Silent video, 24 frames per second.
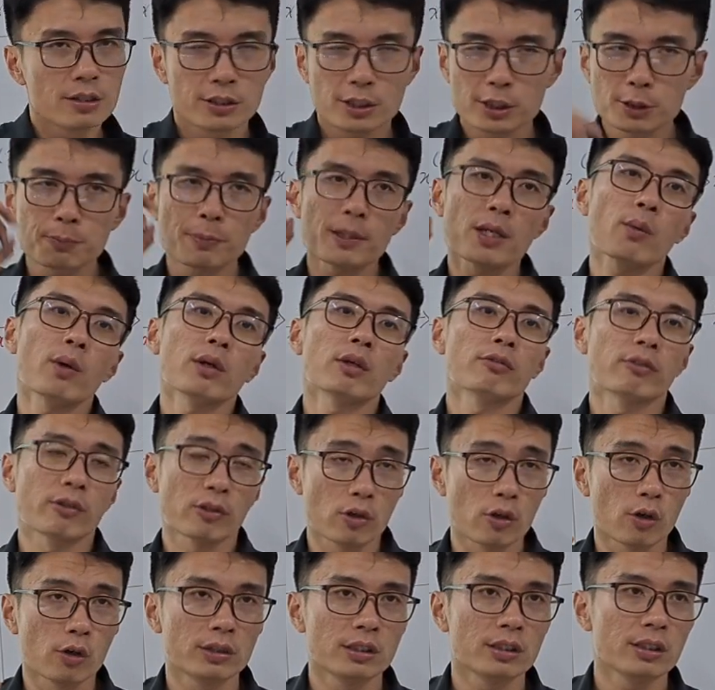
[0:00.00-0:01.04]
Just pick one of the
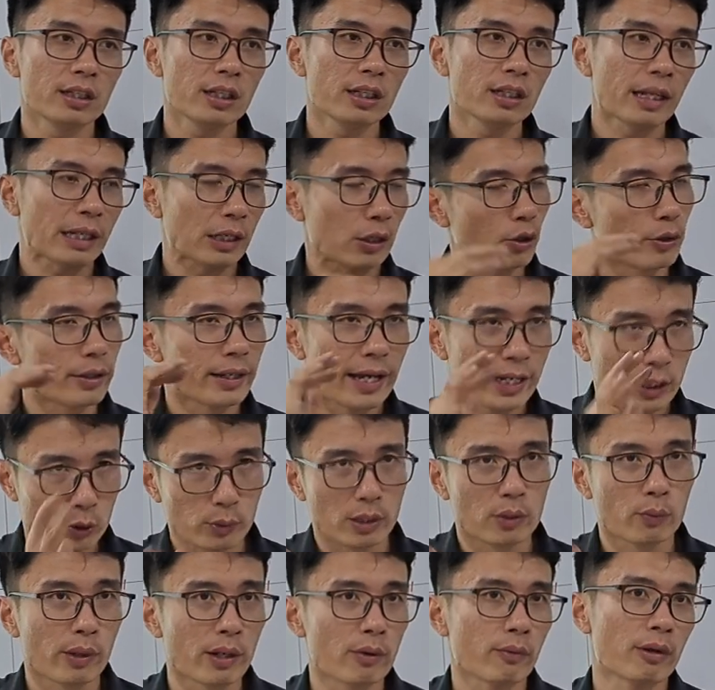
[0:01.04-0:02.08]
coordinate and call it
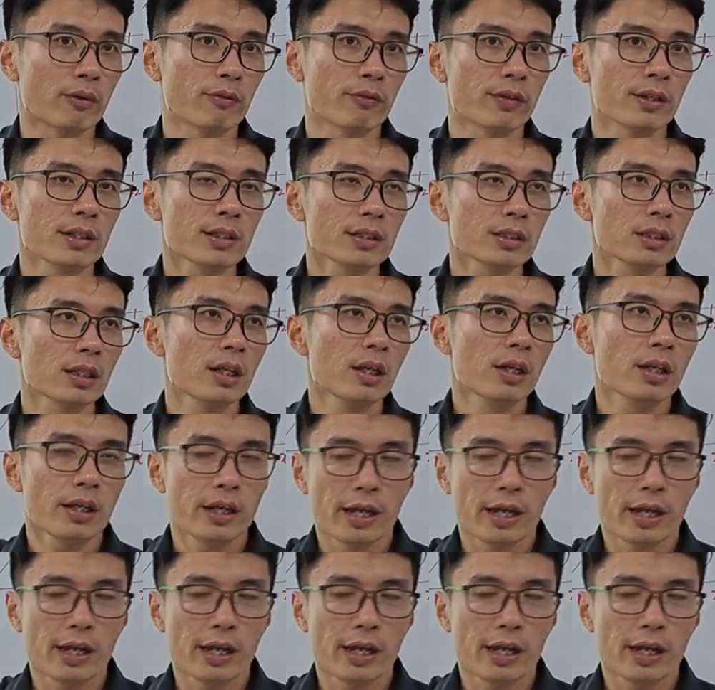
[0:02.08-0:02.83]
x1, y1 first.